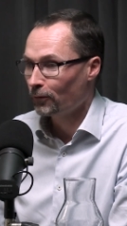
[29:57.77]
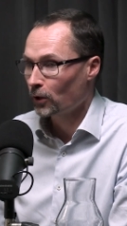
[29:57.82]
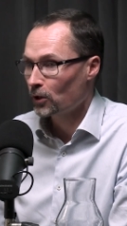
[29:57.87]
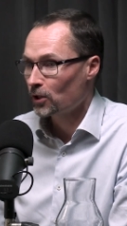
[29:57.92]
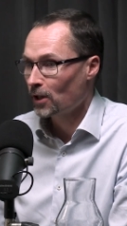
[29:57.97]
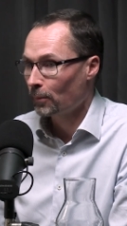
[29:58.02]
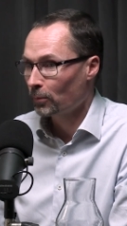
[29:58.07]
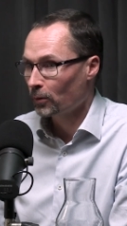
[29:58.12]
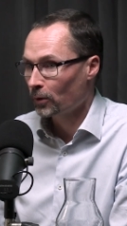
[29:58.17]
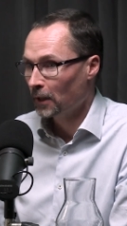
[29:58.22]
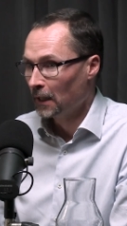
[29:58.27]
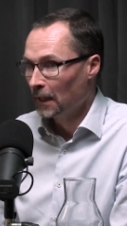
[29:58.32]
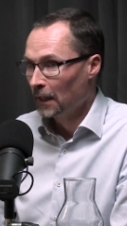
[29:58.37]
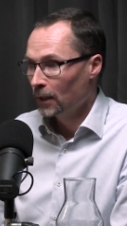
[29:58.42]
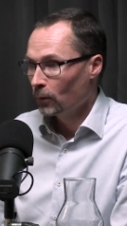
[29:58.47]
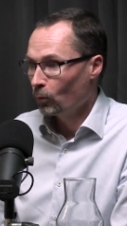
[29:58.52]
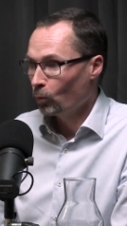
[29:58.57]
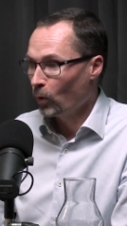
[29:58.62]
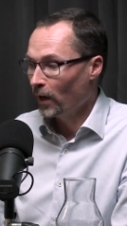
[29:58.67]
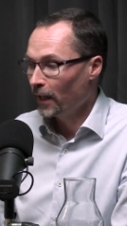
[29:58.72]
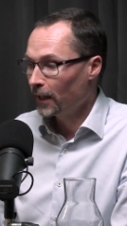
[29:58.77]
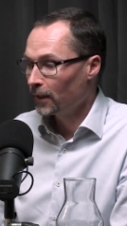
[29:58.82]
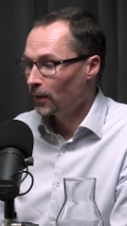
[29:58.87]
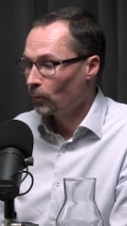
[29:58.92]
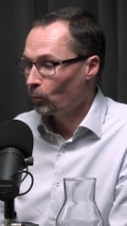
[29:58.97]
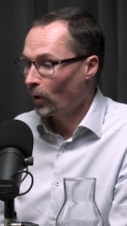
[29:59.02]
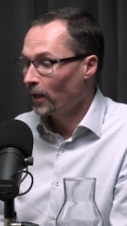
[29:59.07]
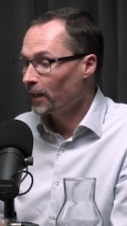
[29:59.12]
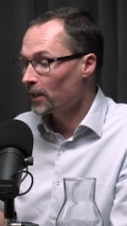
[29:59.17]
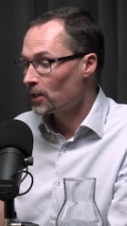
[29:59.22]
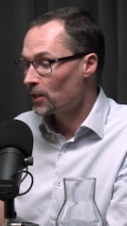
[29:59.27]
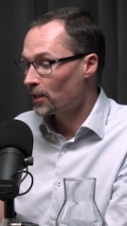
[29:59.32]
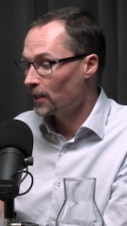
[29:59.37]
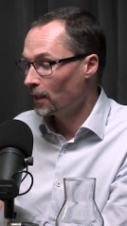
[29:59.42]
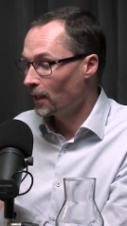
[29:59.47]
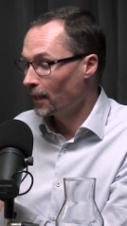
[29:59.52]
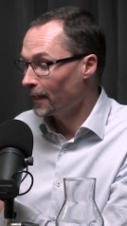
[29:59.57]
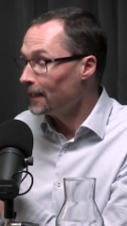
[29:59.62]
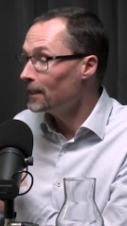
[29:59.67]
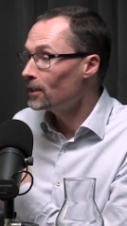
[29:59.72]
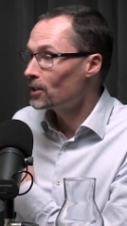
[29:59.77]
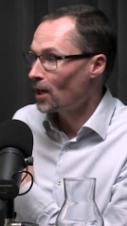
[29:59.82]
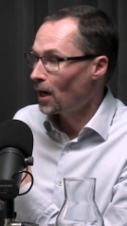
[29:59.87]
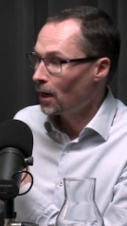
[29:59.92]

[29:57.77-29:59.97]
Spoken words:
for example, what is the lead